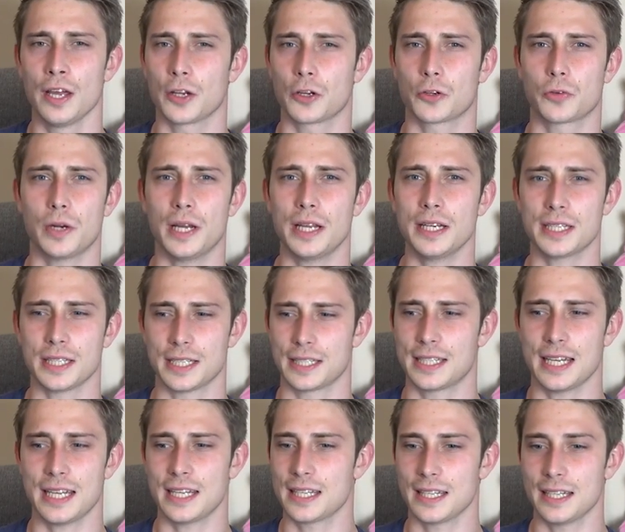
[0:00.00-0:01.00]
granted,
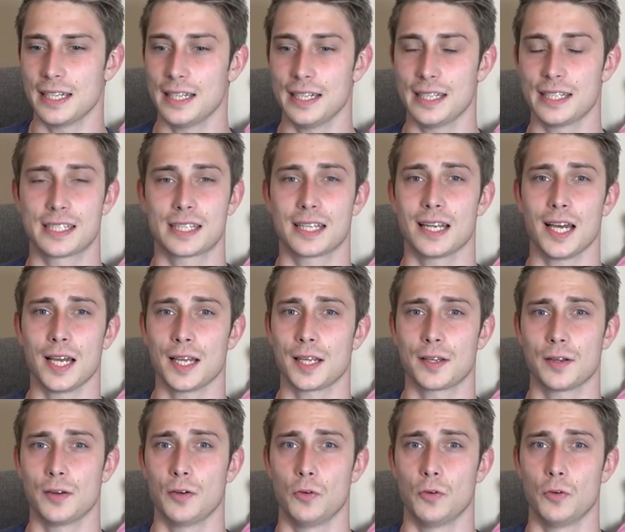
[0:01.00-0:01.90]
that it's like,